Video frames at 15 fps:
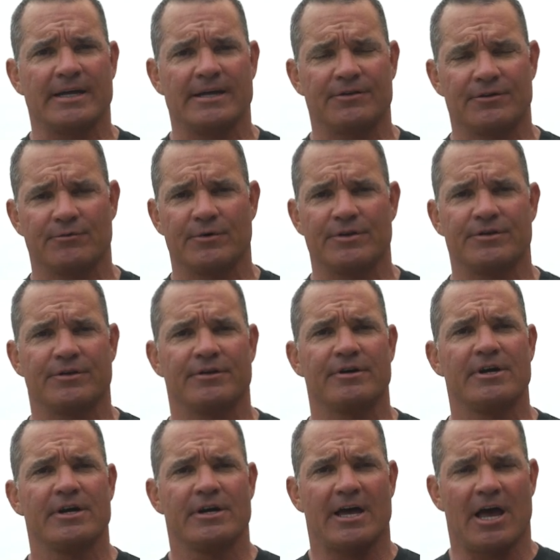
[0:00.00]
either with your
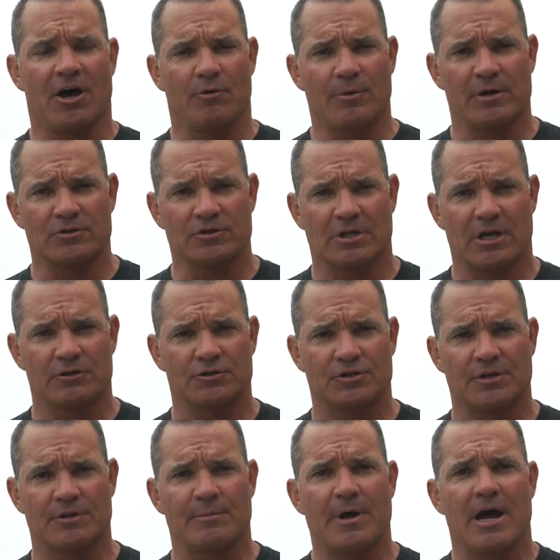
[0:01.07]
elbows close
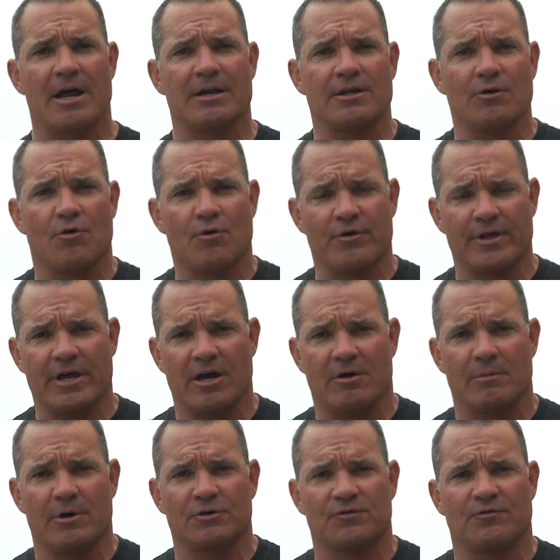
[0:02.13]
to the body or the
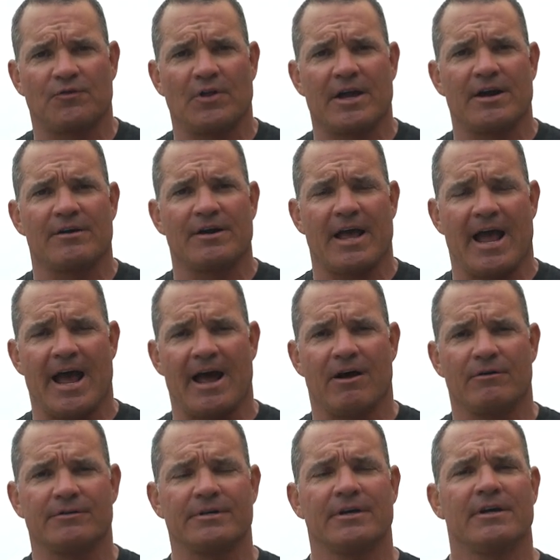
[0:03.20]
elbows flared
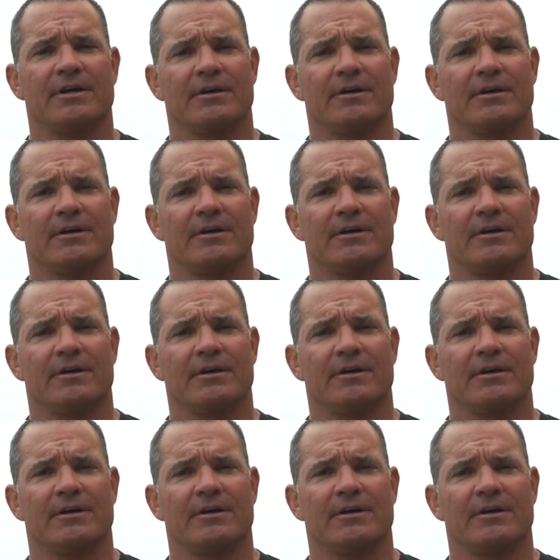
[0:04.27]
out,